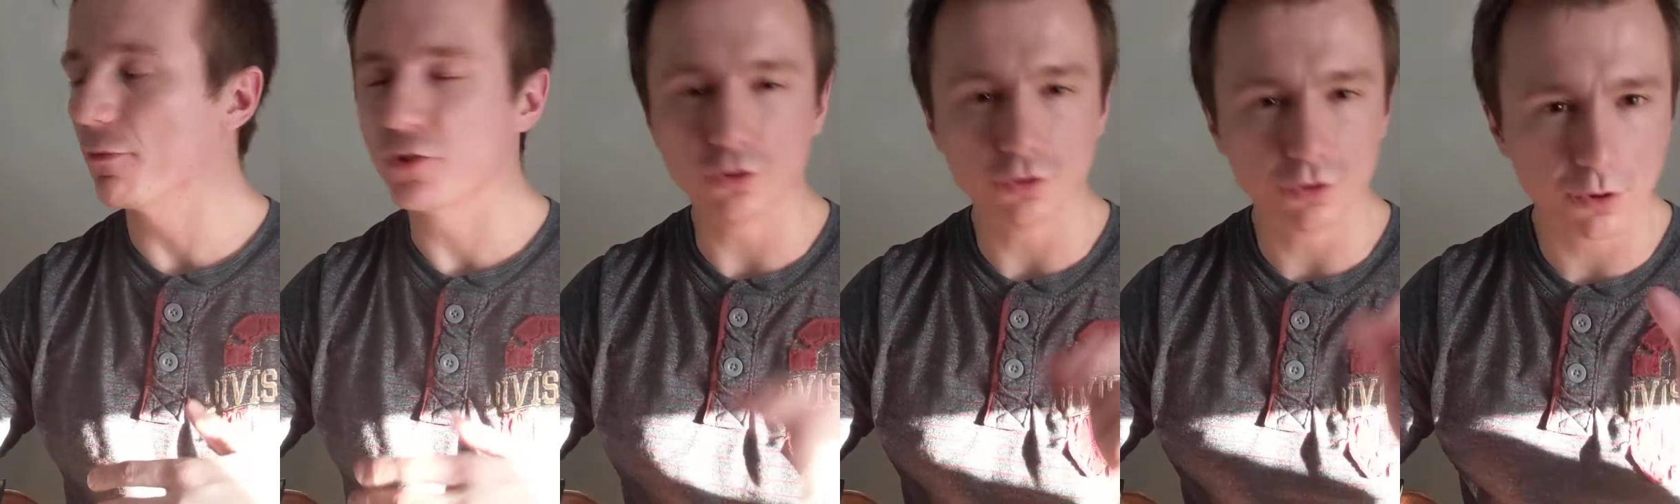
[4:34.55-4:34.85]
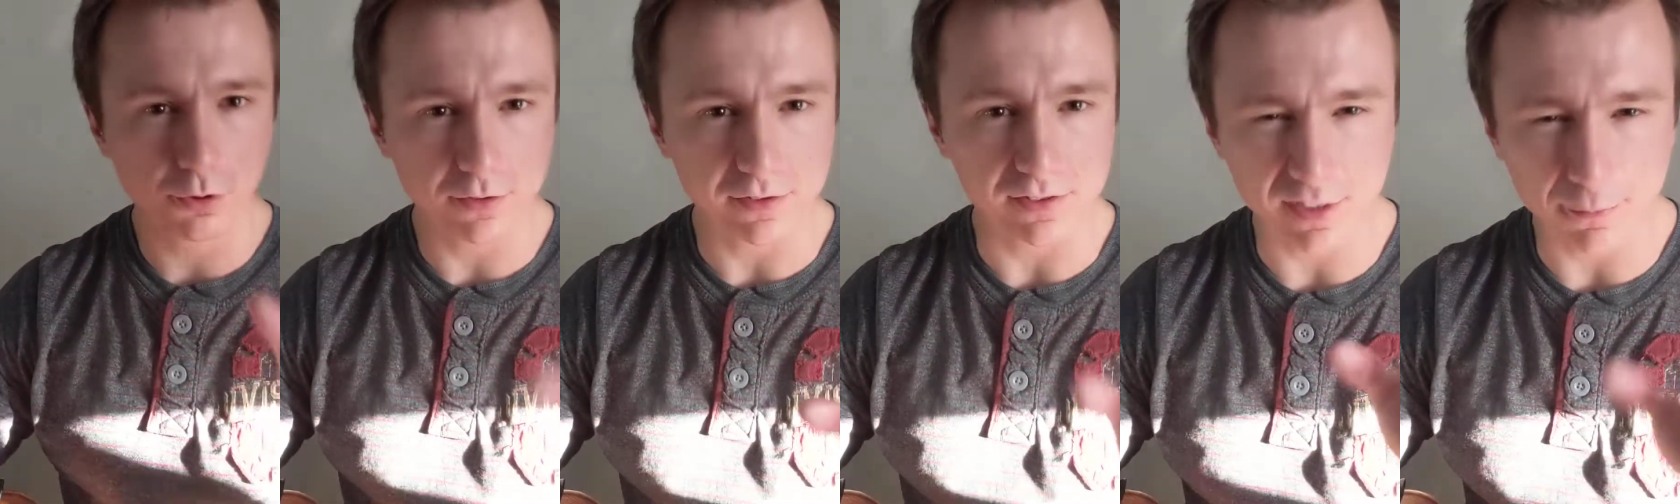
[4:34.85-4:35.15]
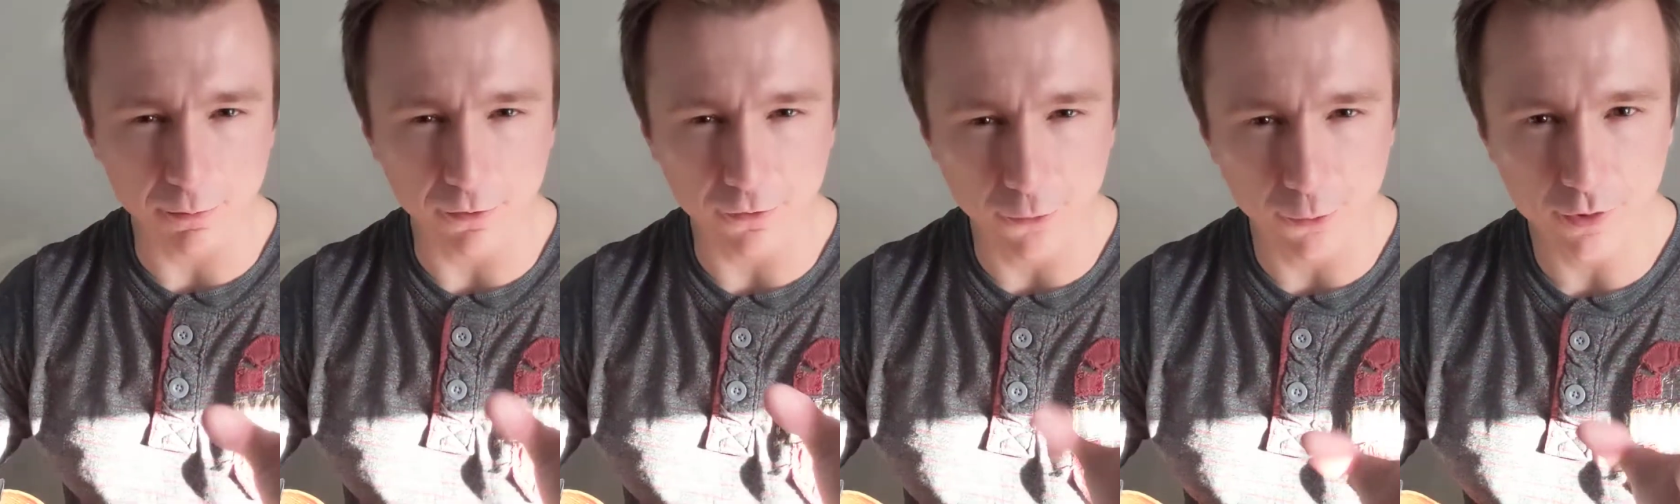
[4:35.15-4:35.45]
You'll notice
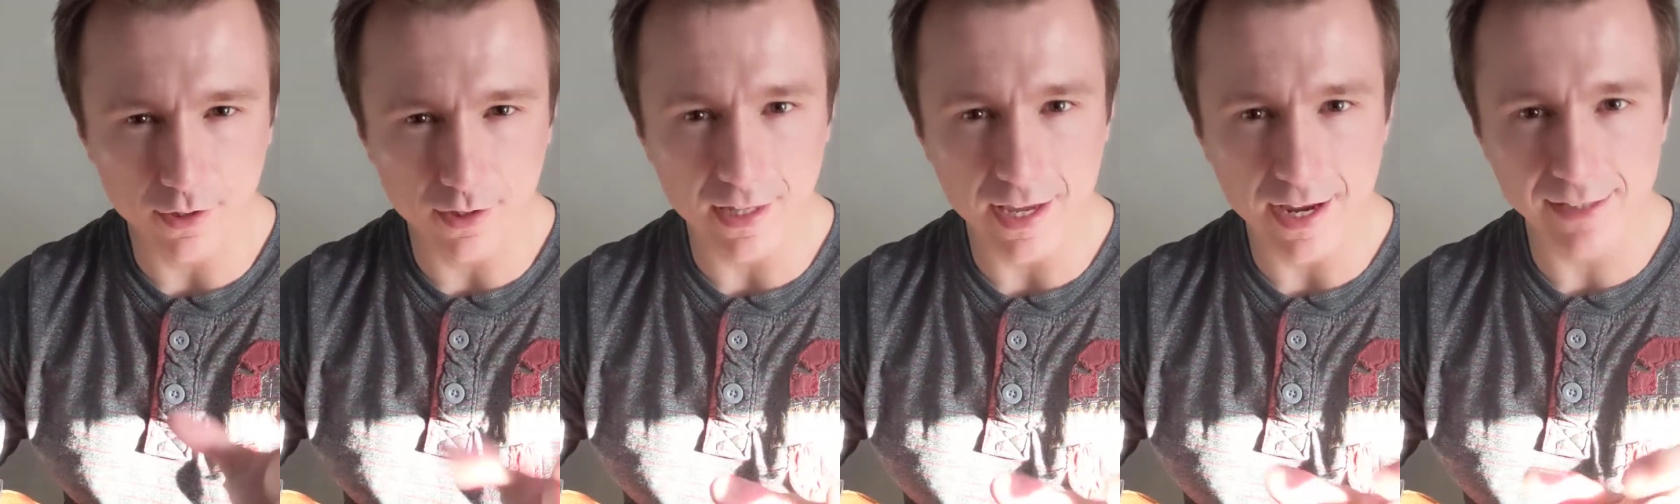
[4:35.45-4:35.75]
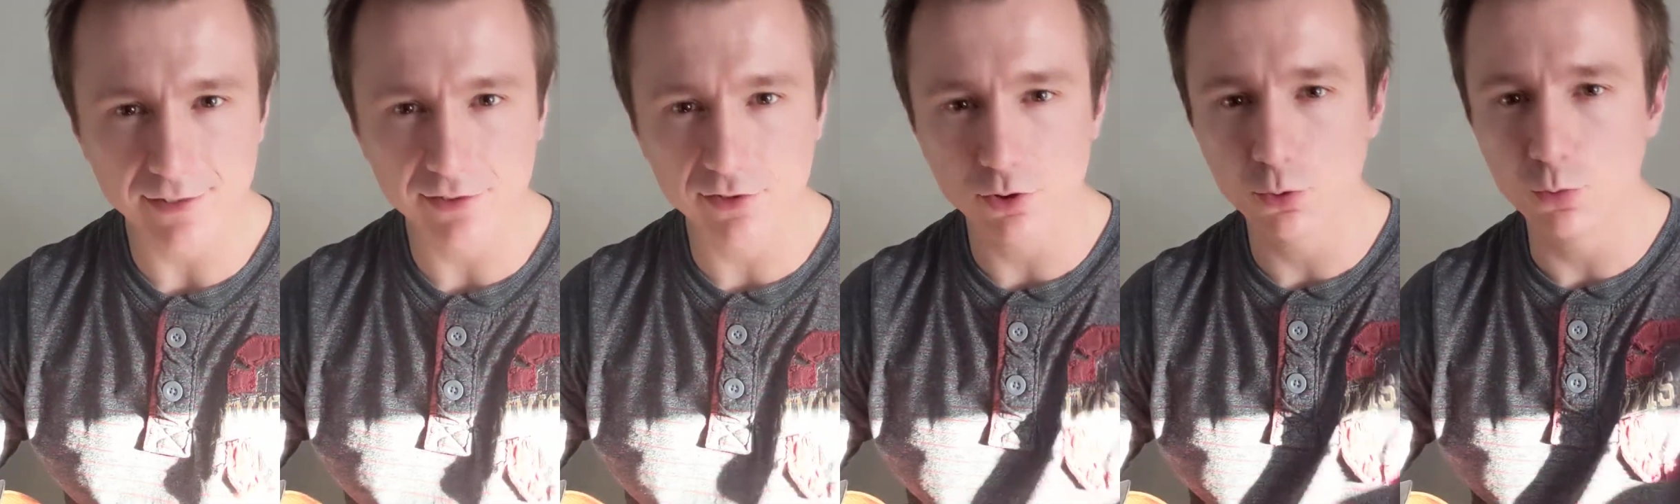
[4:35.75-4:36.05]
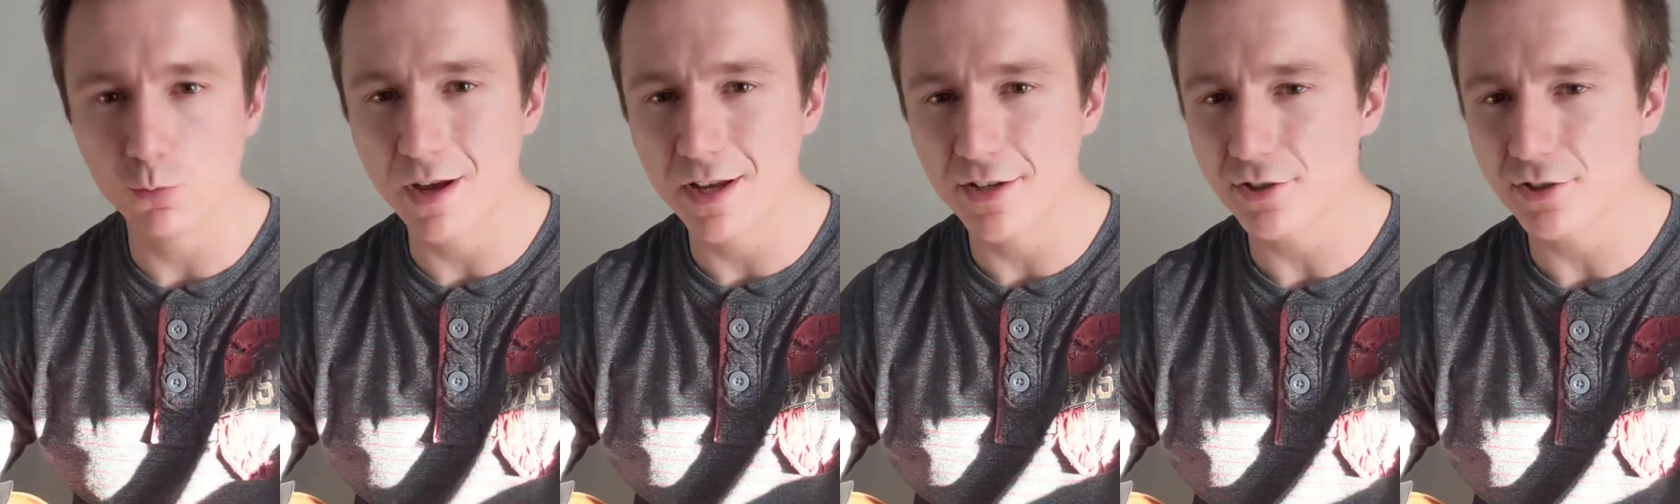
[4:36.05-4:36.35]
that before the last
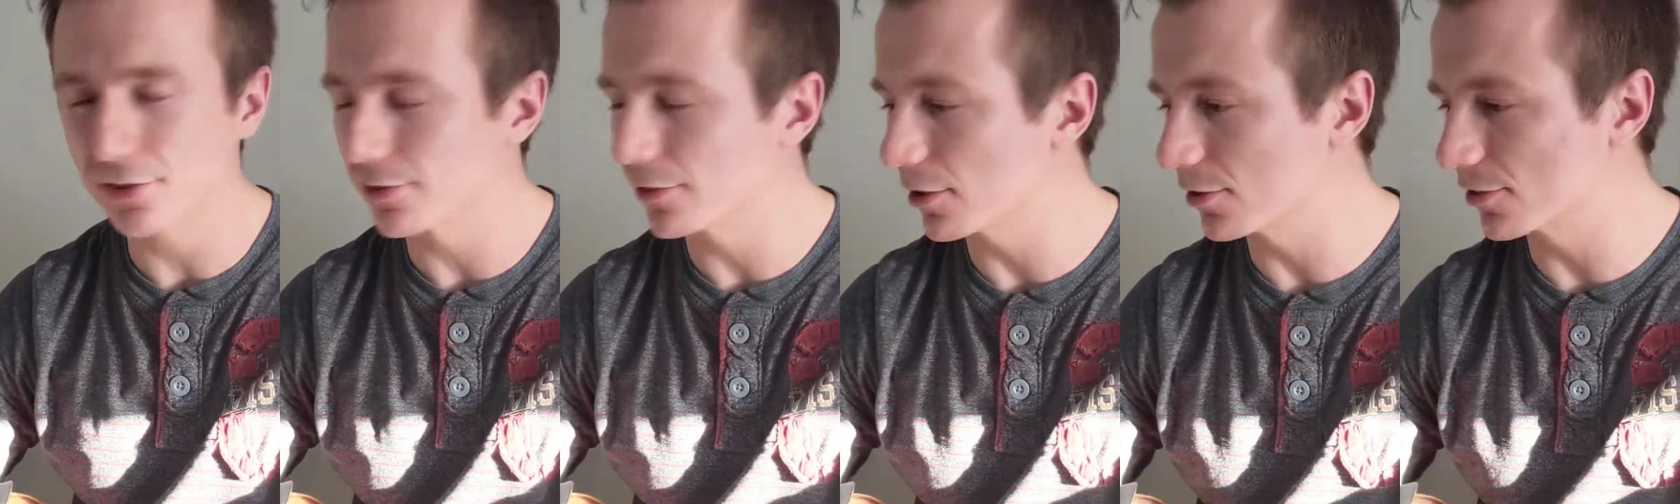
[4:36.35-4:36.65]
2 measures